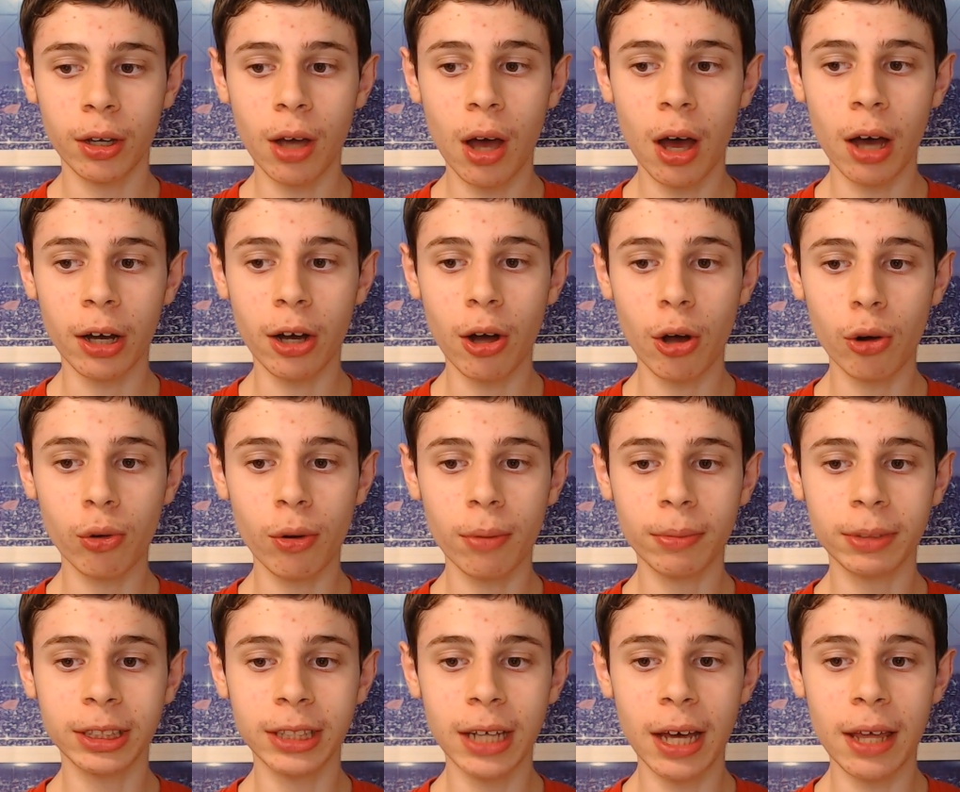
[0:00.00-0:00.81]
uh, go to
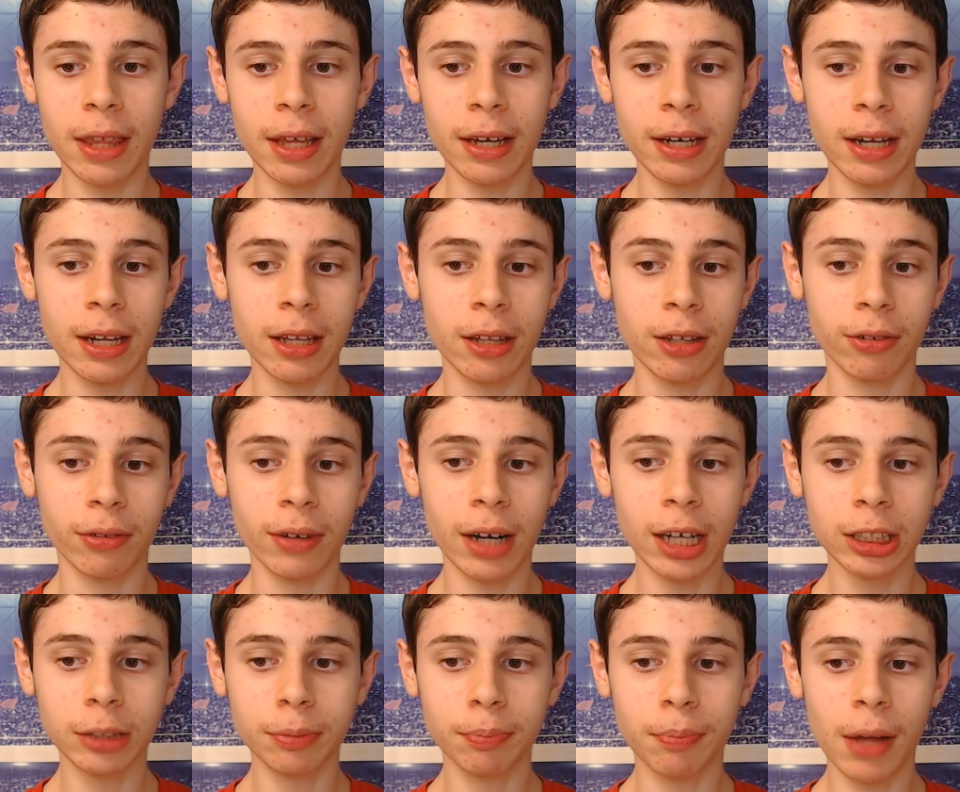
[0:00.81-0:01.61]
him and say they needed to
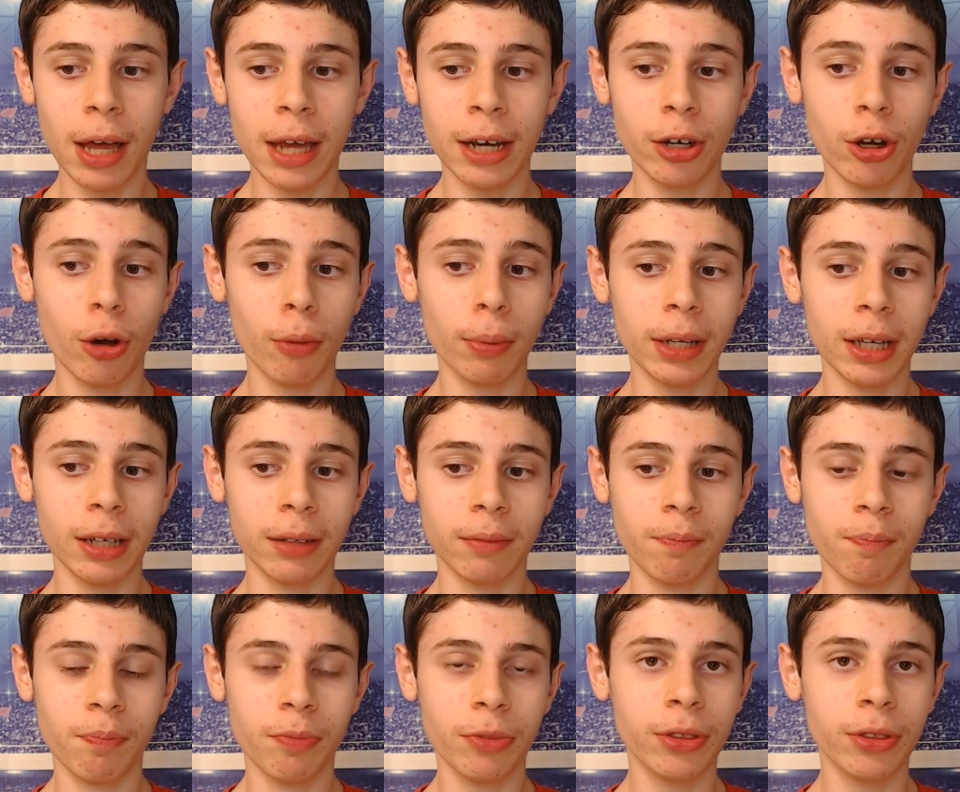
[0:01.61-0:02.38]
rest, and nobody had,